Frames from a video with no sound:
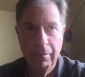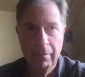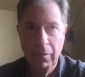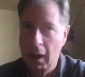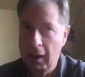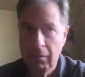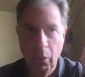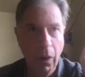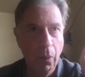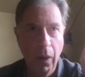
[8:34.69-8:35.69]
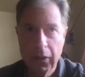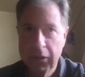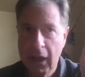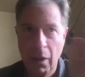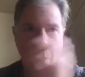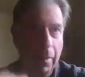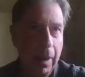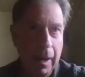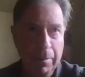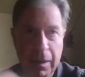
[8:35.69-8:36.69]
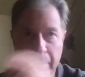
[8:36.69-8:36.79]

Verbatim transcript: not what was, not what might